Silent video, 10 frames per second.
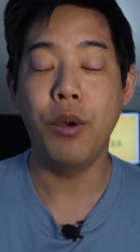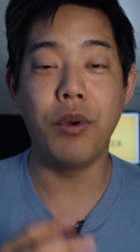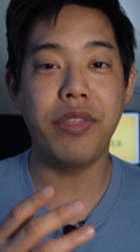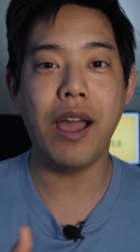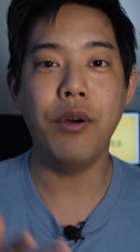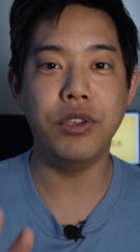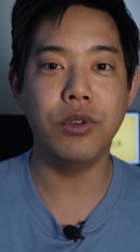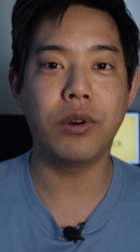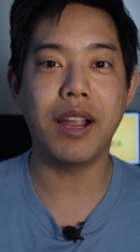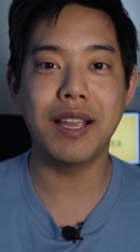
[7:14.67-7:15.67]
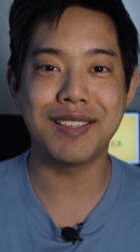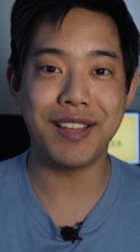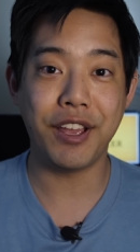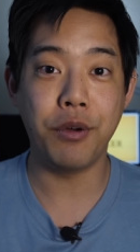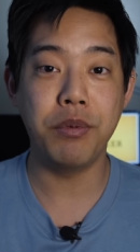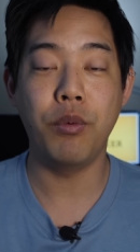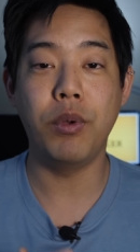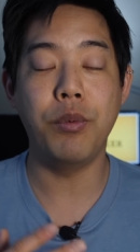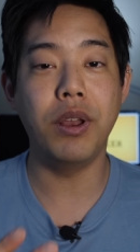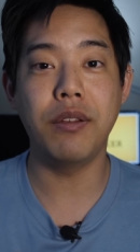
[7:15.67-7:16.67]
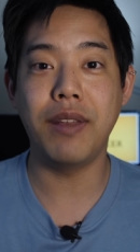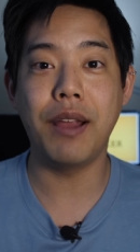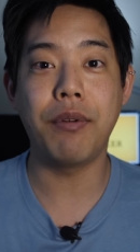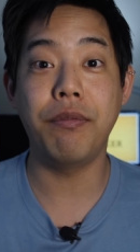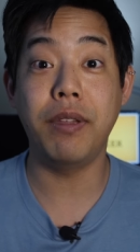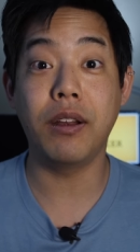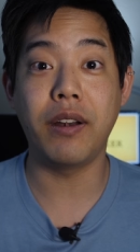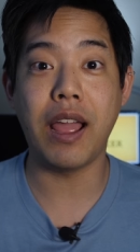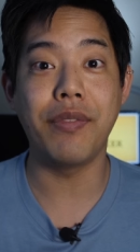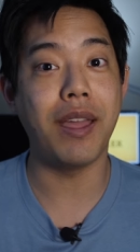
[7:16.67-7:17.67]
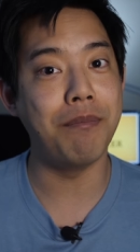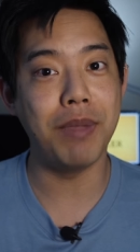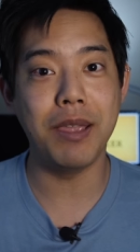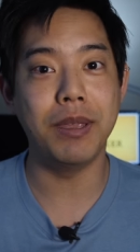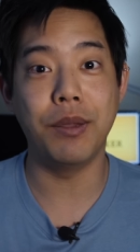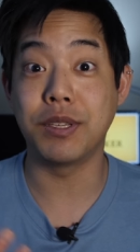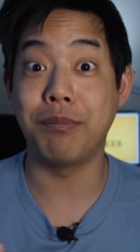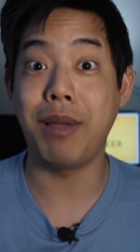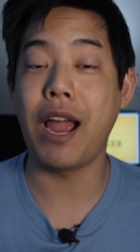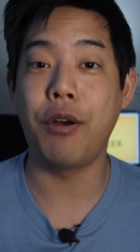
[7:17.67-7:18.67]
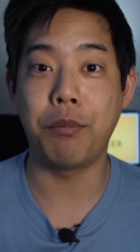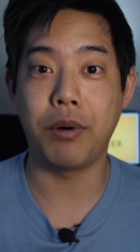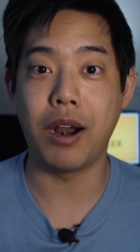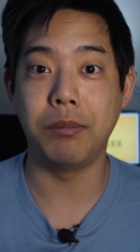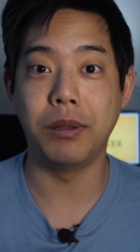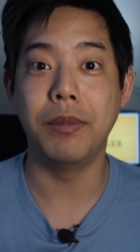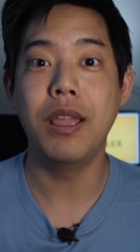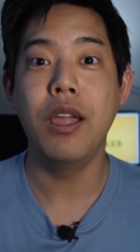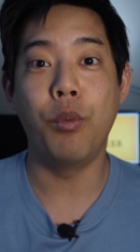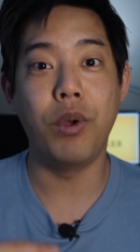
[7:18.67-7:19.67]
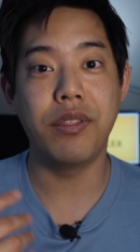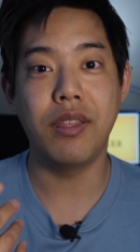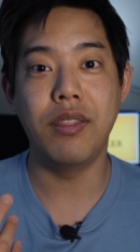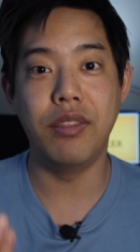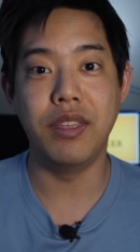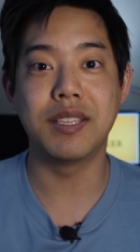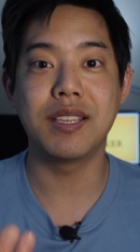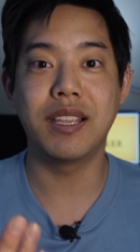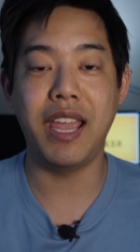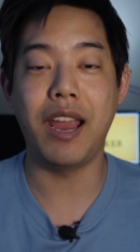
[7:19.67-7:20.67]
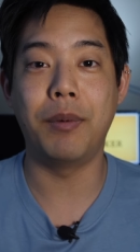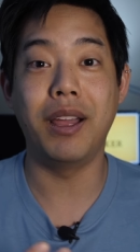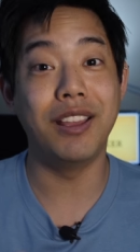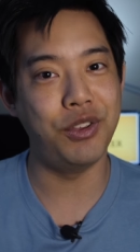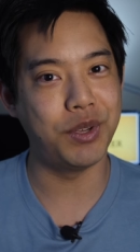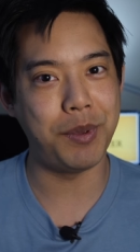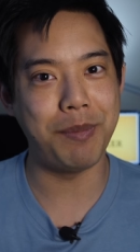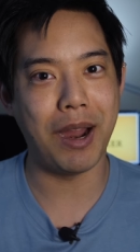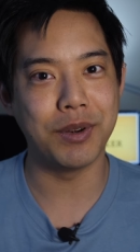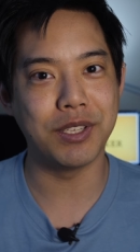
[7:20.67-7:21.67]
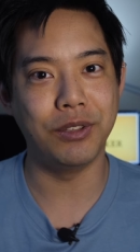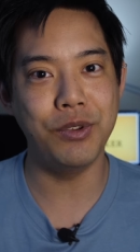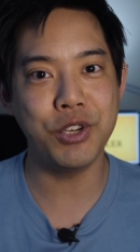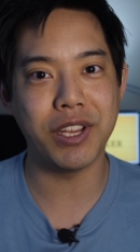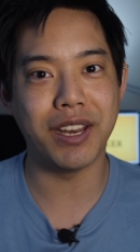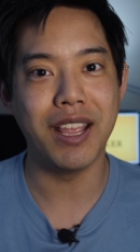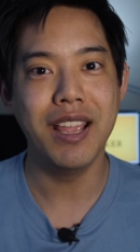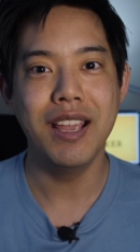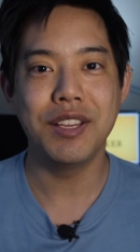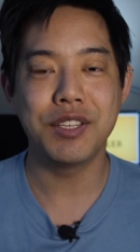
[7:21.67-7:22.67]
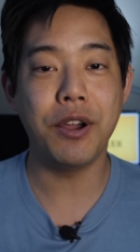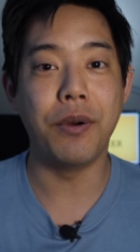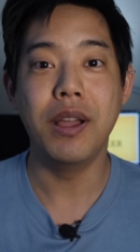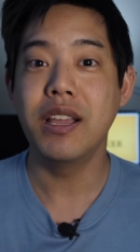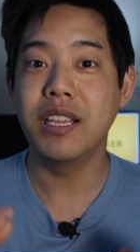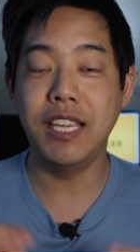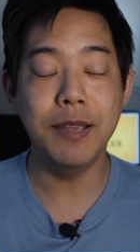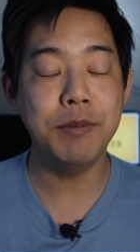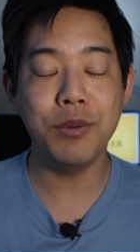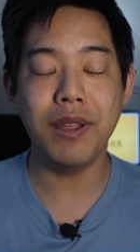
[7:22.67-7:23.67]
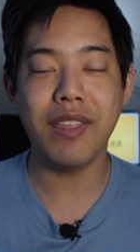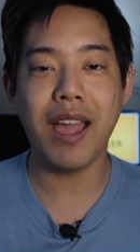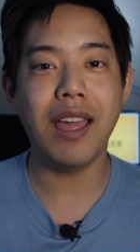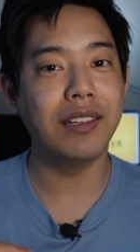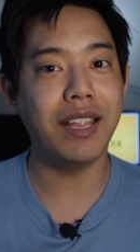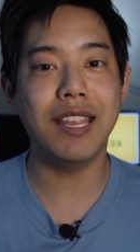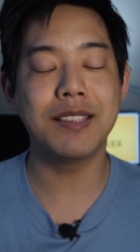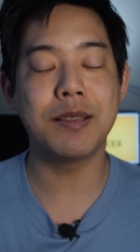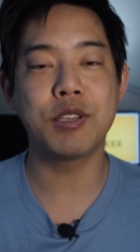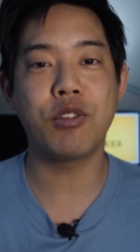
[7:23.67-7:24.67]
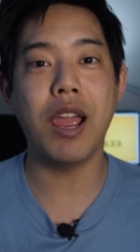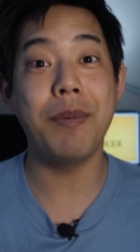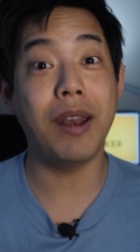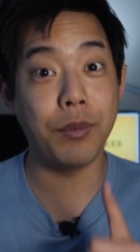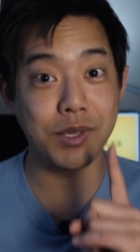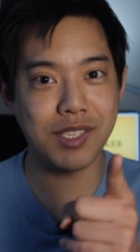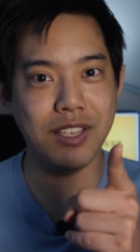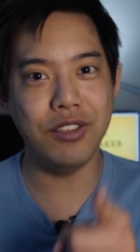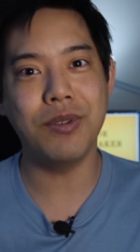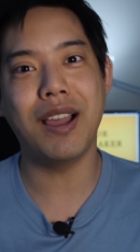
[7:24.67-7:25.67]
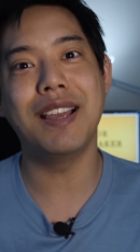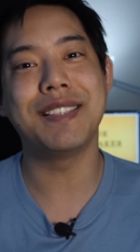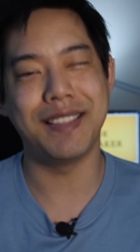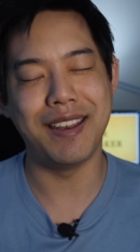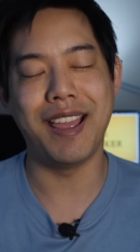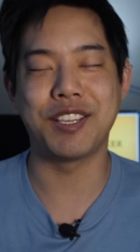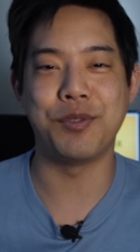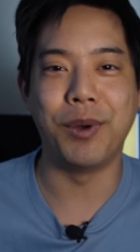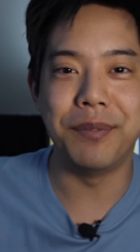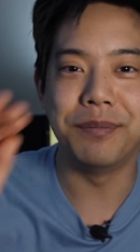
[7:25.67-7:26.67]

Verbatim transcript: Without your guys' help, we would have never figured figured out that maybe it was a power problem with this camera and USB power solution. So keep doing that, like and subscribe, and I will see you guys in the next one.